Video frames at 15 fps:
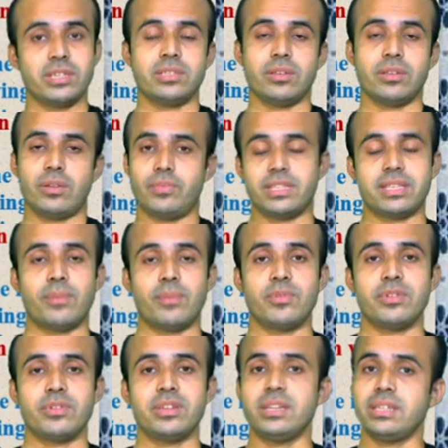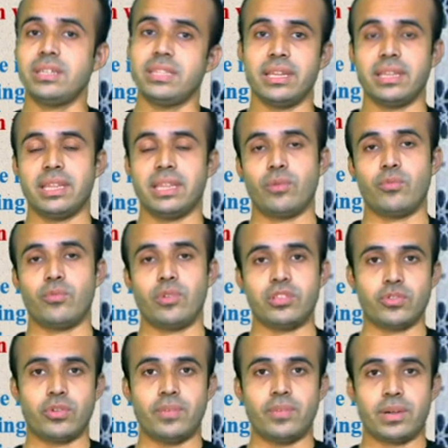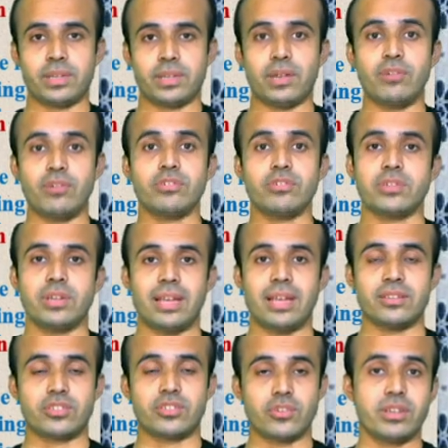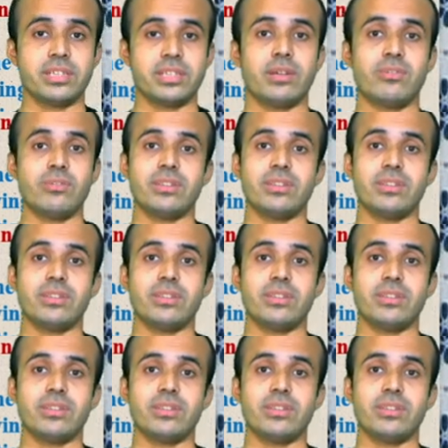of the subordinate, then they will solve it out and sort it out,